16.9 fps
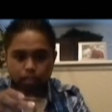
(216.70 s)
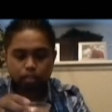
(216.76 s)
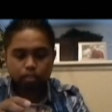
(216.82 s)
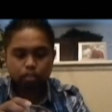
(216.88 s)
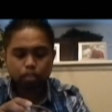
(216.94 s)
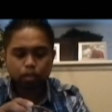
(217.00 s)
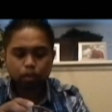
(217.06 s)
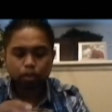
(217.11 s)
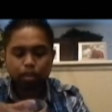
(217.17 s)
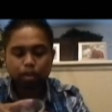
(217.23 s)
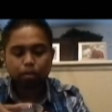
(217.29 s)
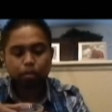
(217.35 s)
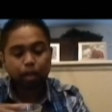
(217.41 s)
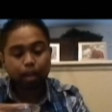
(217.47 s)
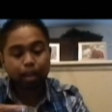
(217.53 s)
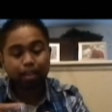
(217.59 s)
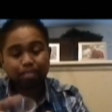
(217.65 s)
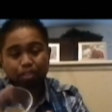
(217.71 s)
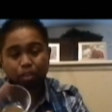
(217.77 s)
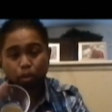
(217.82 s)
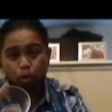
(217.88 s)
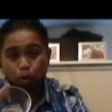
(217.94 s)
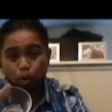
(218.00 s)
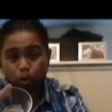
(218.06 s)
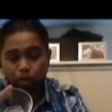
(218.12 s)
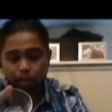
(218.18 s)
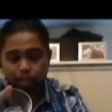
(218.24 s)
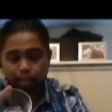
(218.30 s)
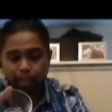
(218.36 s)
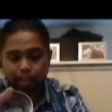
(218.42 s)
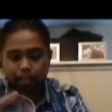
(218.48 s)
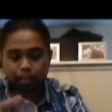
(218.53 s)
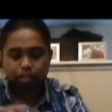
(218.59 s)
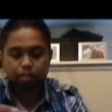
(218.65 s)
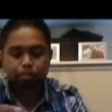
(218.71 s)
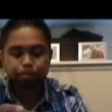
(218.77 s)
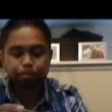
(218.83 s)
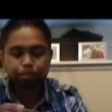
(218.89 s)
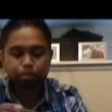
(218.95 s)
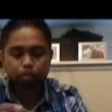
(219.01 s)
So here we have coriander,